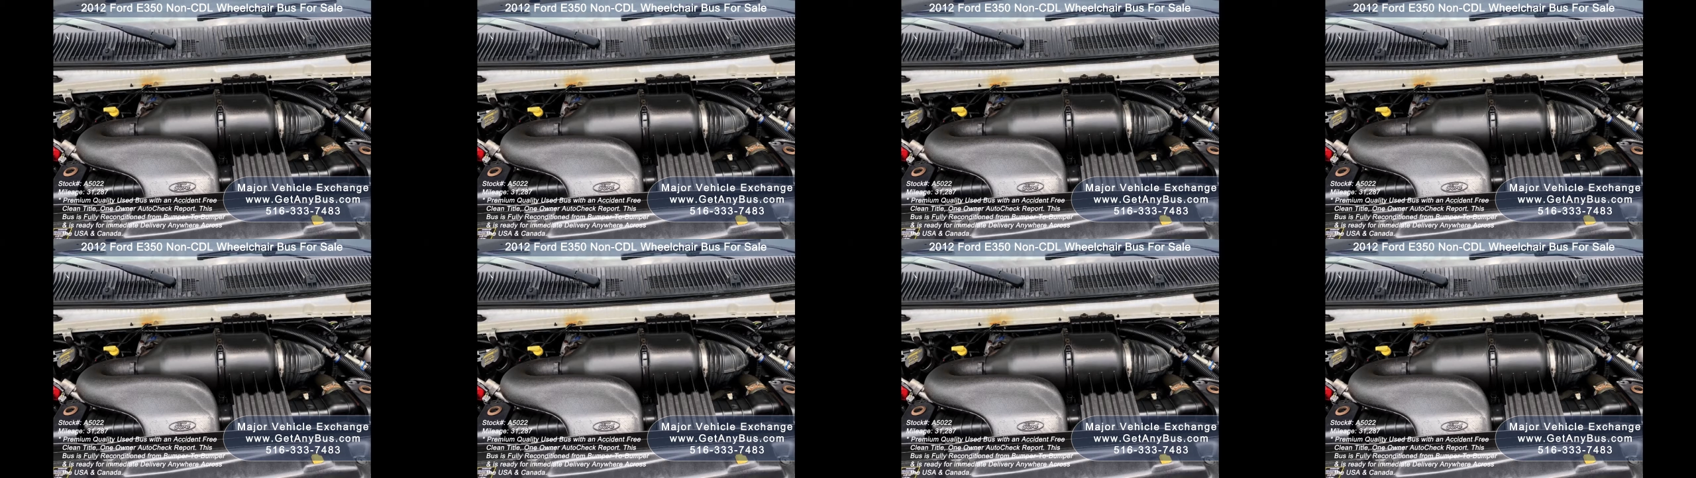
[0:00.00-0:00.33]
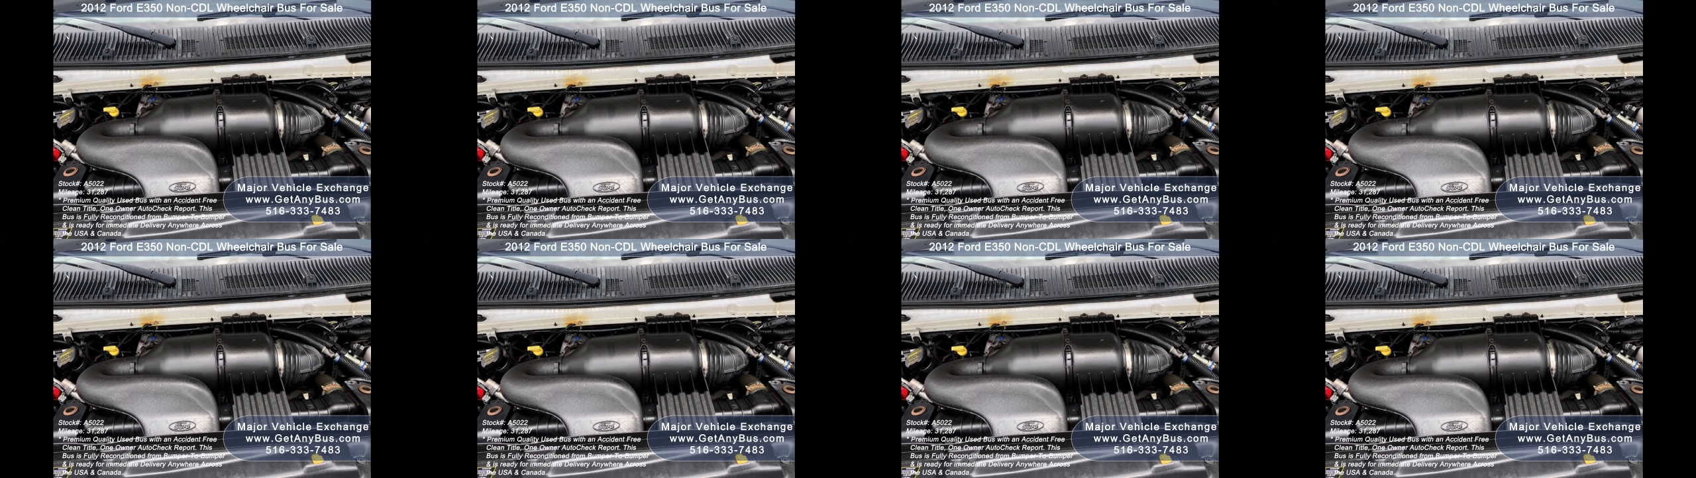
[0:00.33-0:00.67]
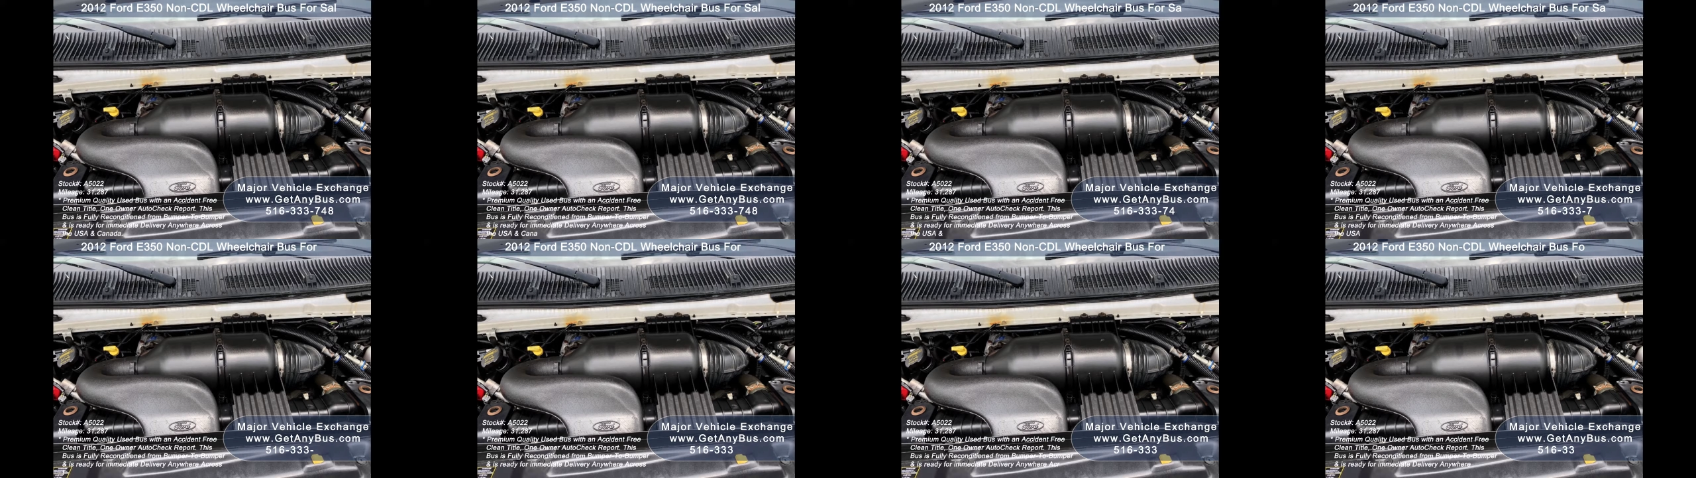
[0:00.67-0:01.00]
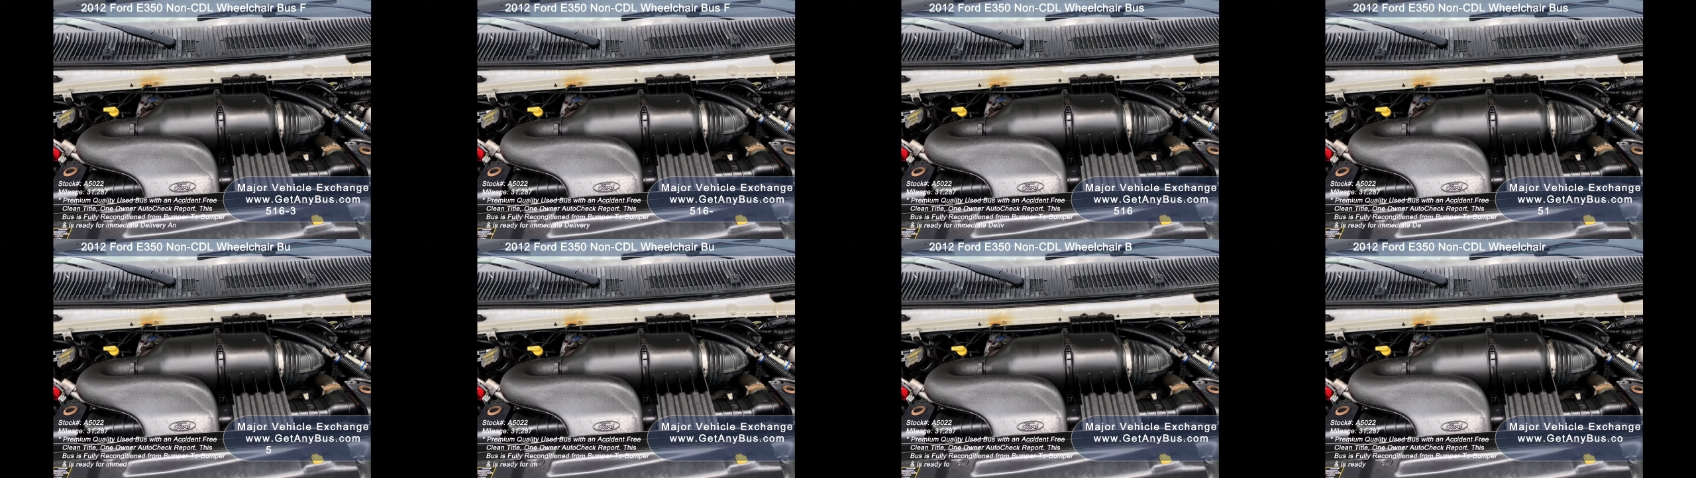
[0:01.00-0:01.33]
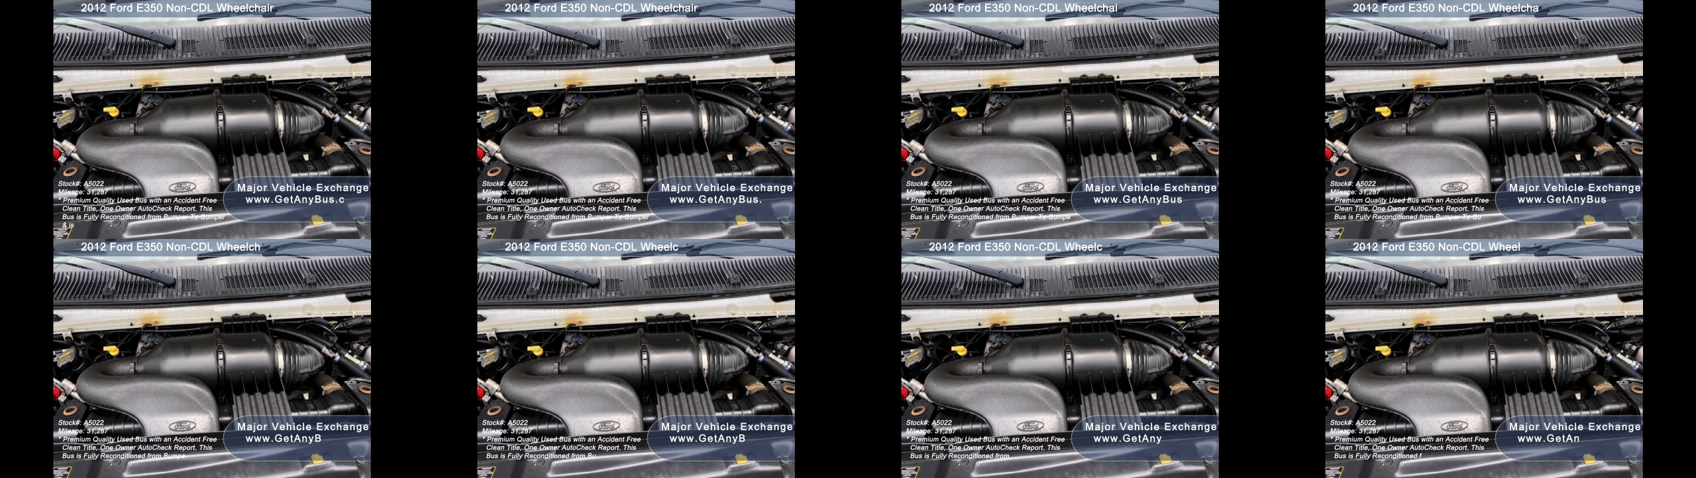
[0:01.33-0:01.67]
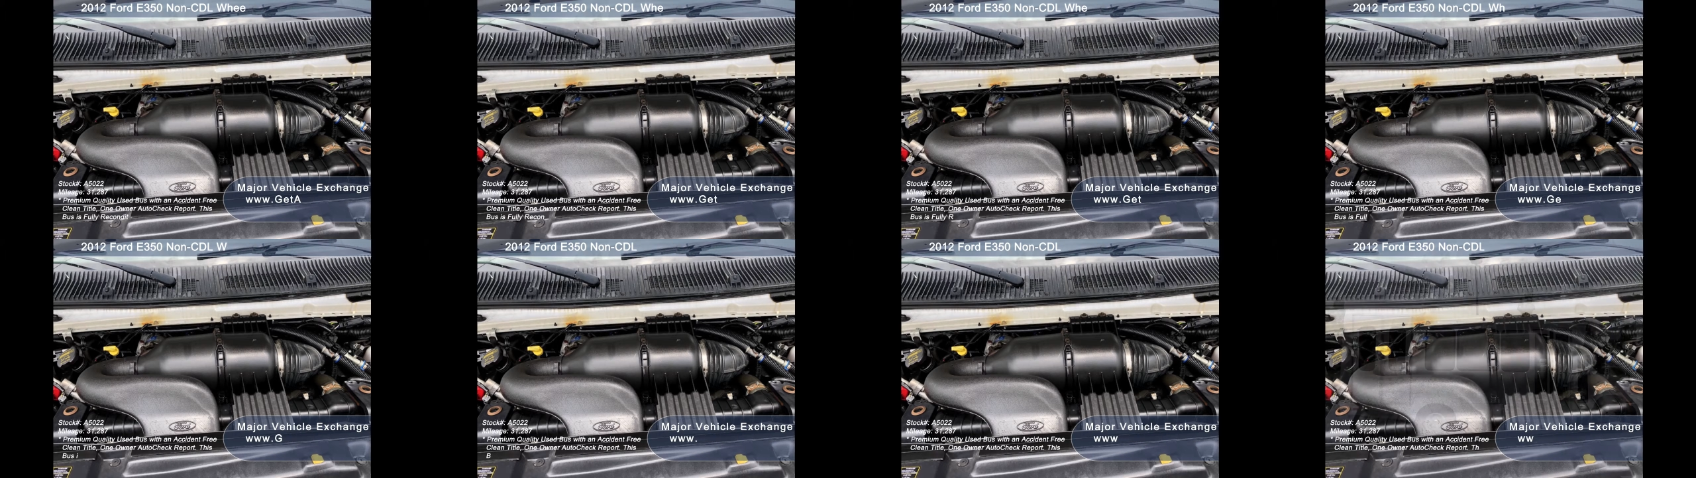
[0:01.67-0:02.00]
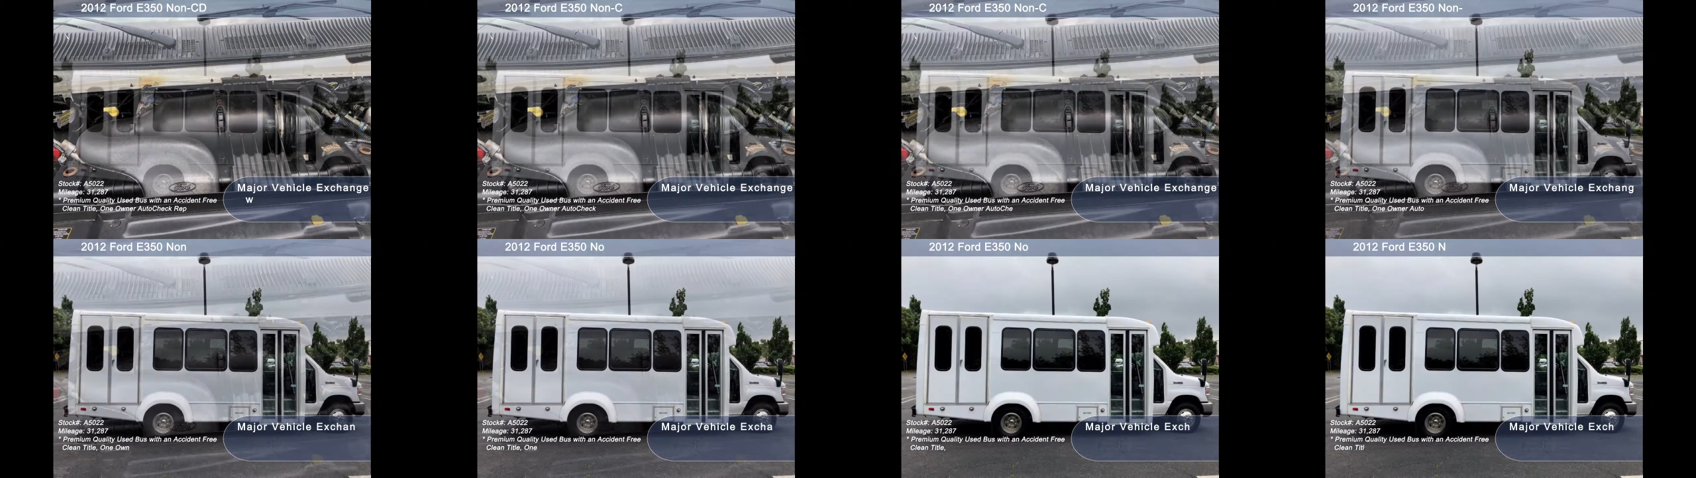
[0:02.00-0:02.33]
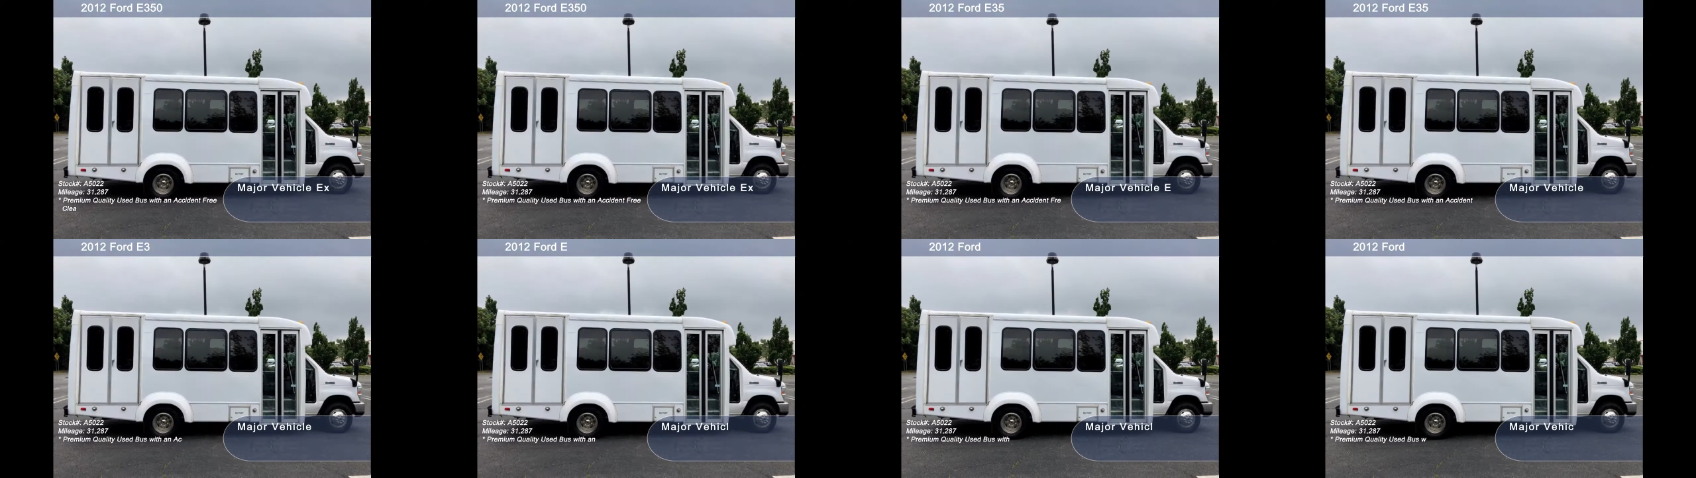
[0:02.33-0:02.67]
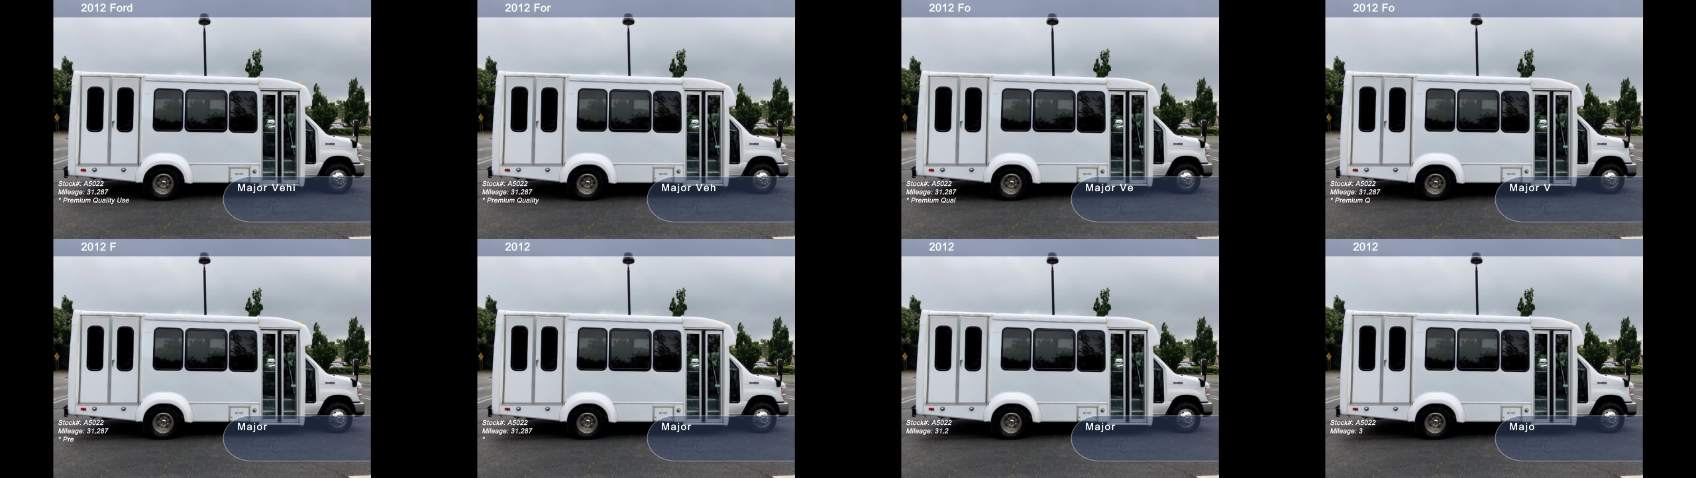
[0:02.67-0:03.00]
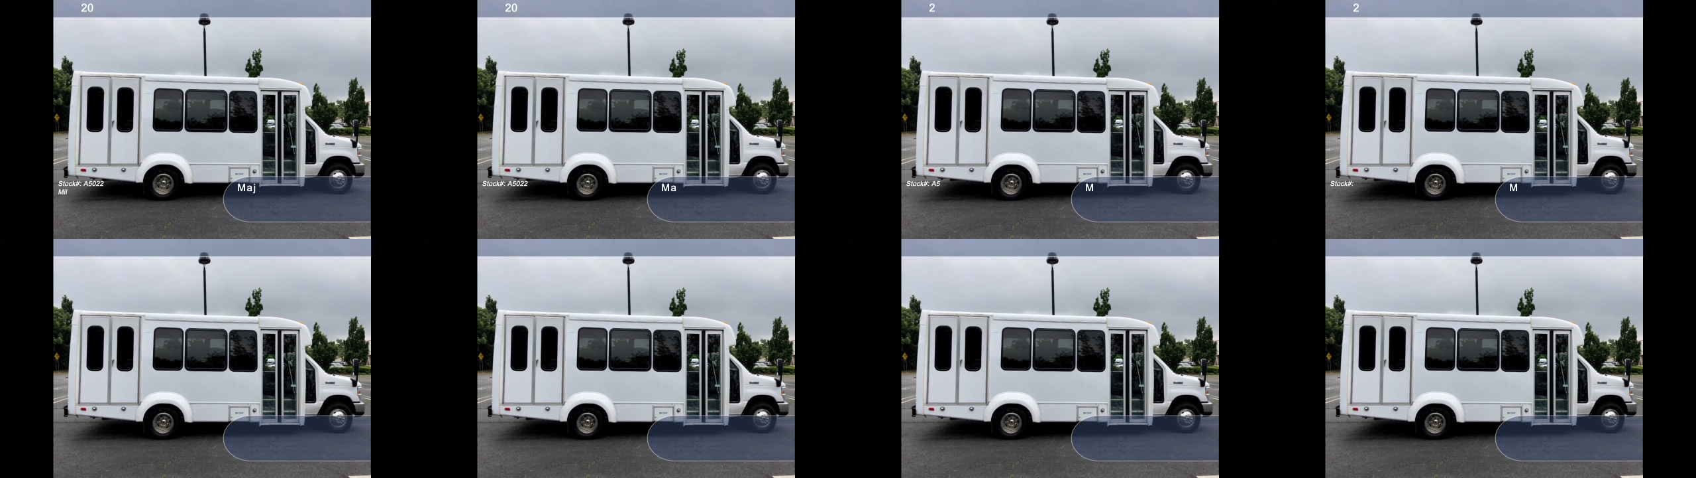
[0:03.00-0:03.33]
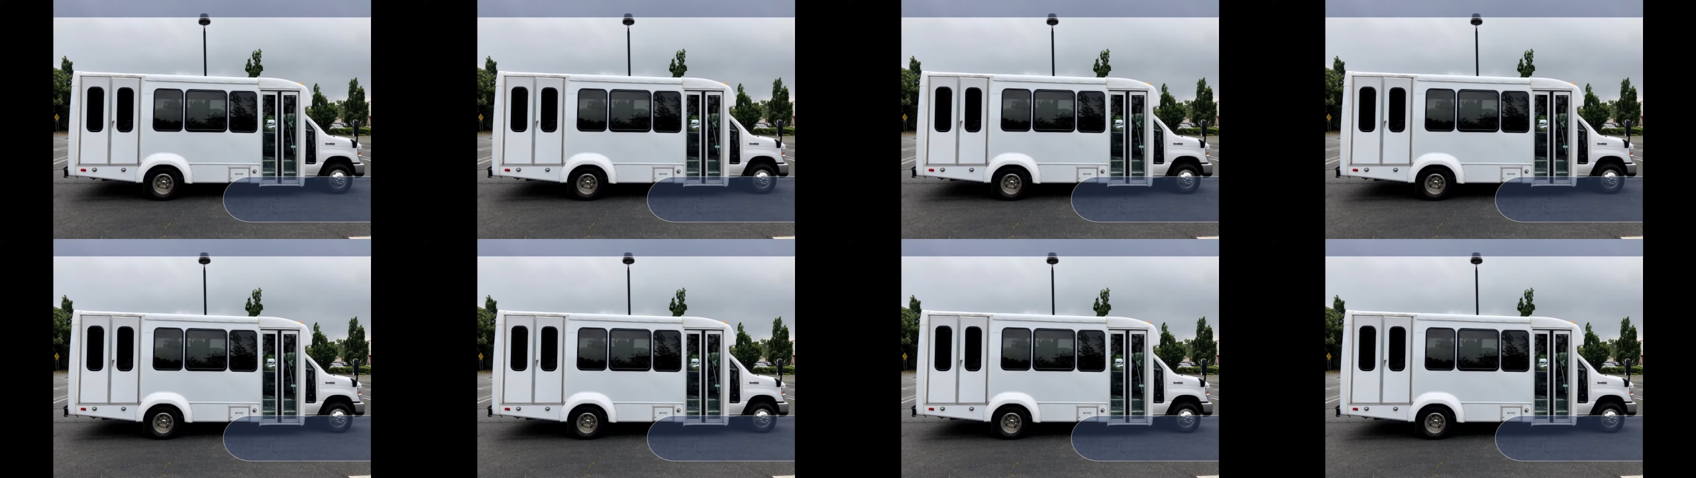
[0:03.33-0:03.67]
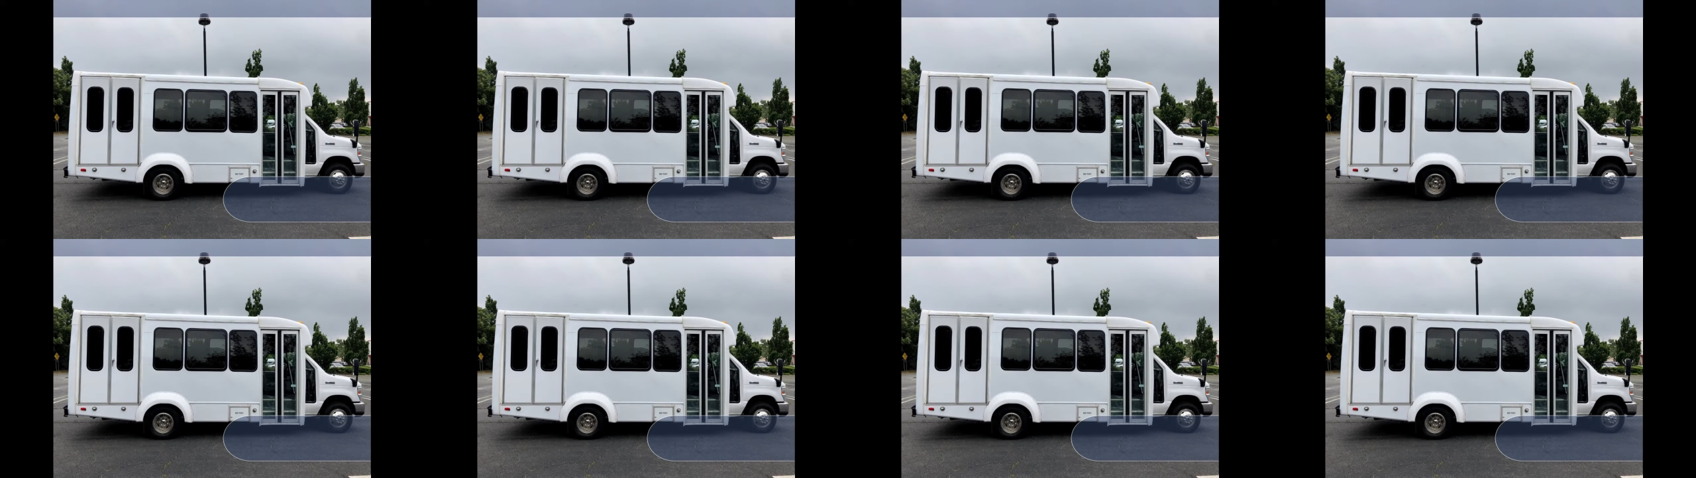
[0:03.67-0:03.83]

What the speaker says: No face is visible, so there are no lips to read.